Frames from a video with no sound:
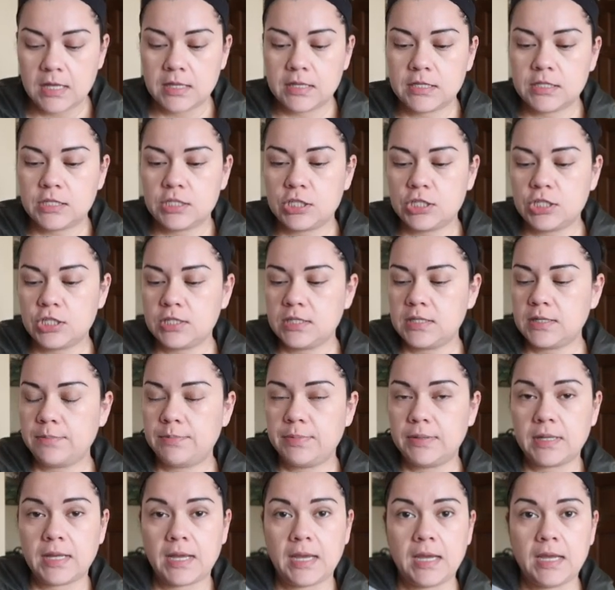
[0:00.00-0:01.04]
This is just a
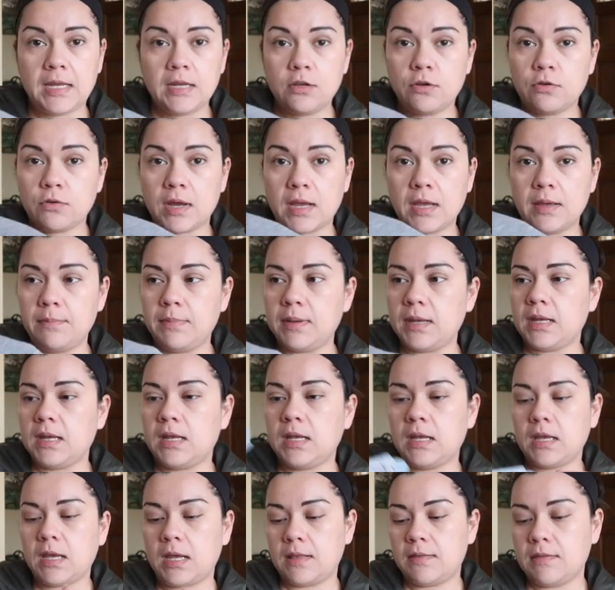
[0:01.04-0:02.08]
plain gray
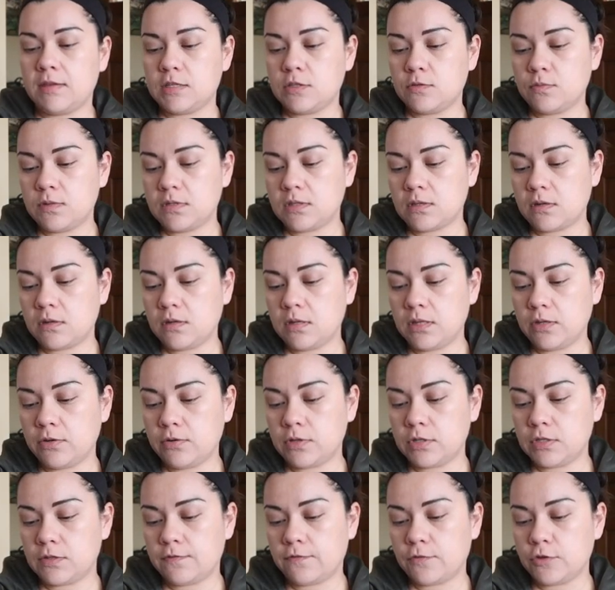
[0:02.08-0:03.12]
beanie, and this was on
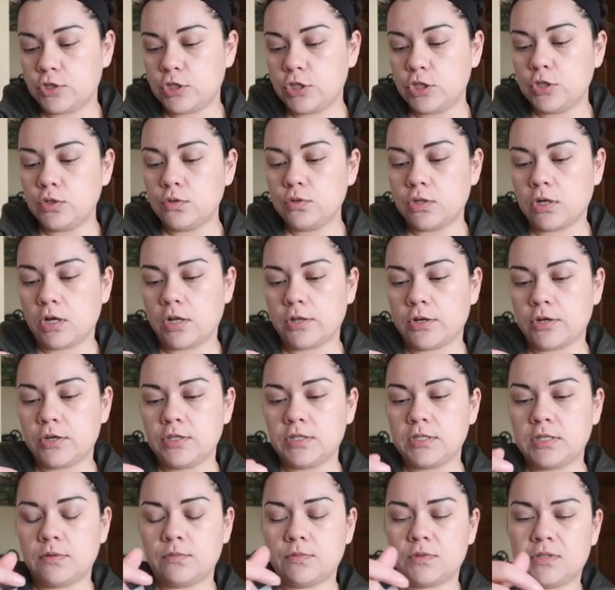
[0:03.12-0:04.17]
clearance for
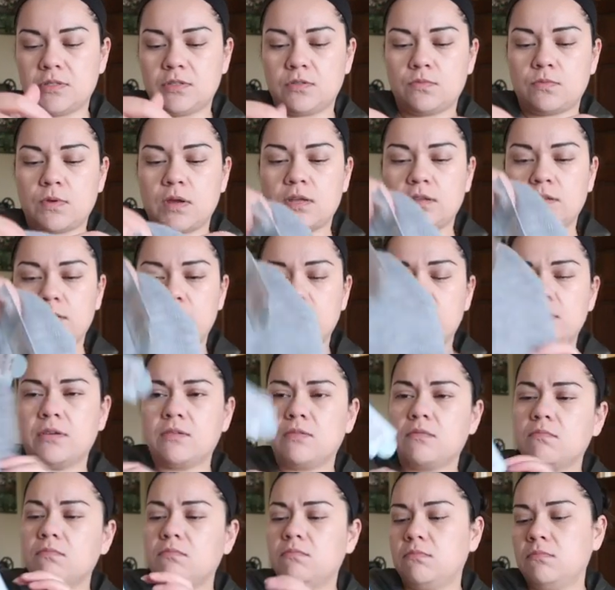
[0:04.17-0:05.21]
$2. It was regularly
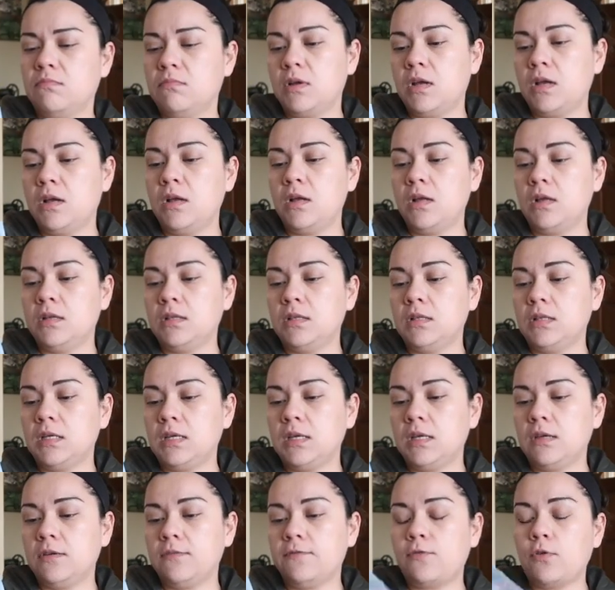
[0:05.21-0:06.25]

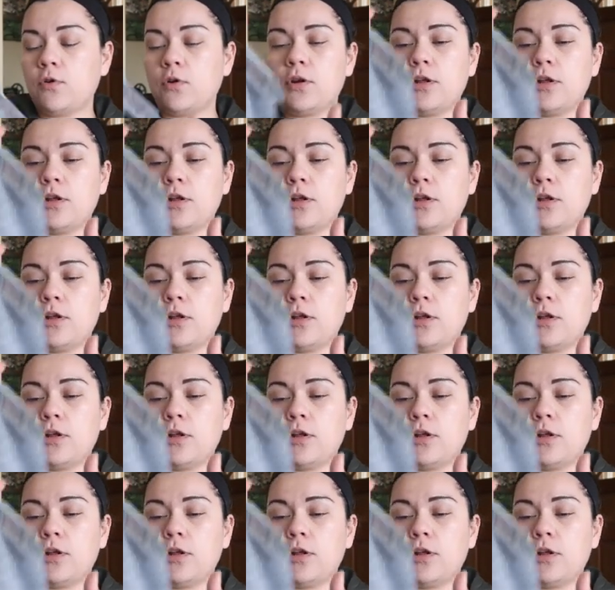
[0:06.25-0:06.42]
$4,